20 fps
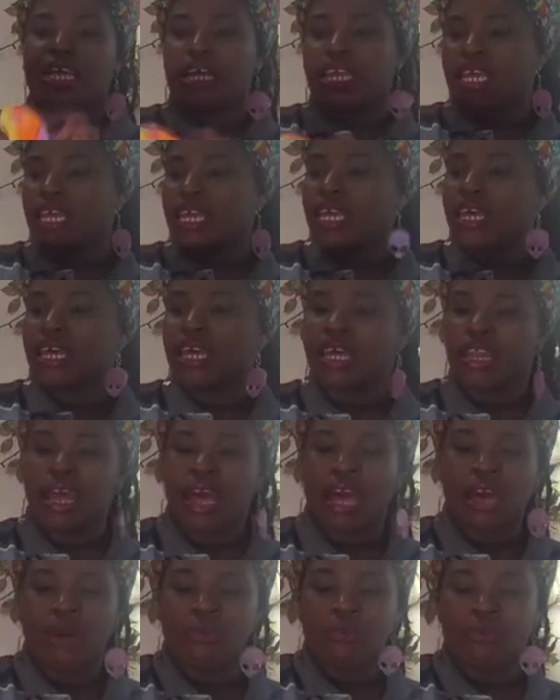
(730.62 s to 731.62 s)
And
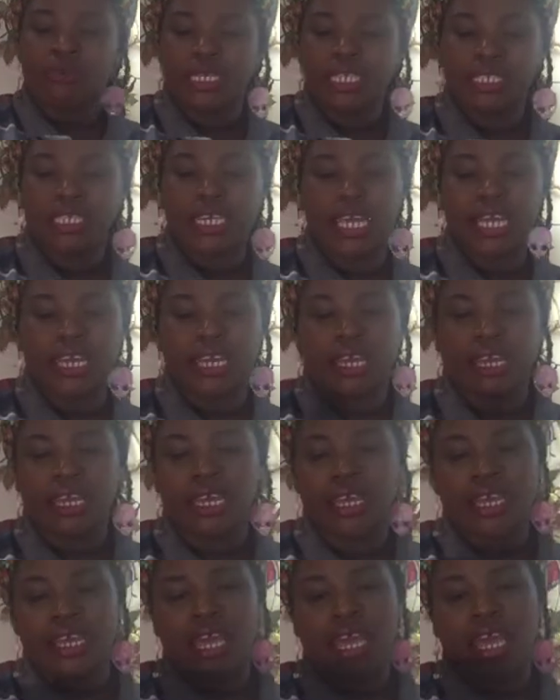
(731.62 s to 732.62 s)
I will be
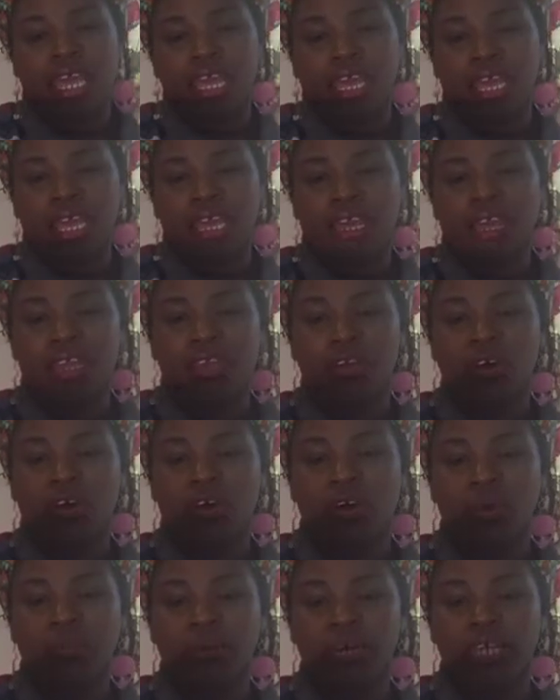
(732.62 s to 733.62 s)
taking a
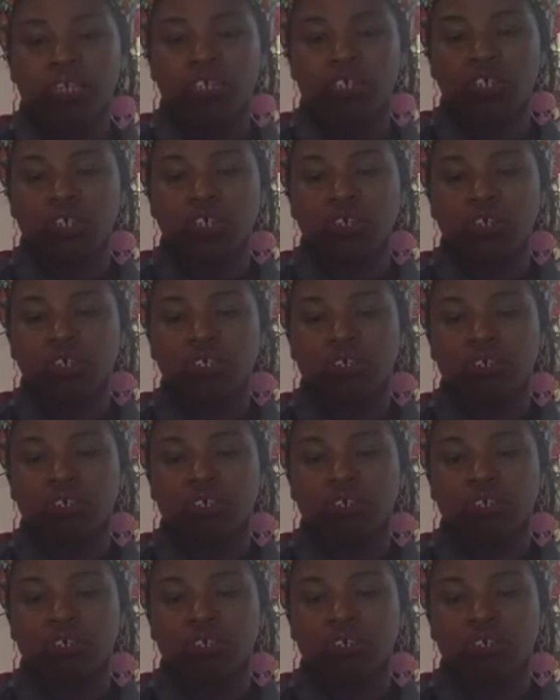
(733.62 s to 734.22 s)
hole punch.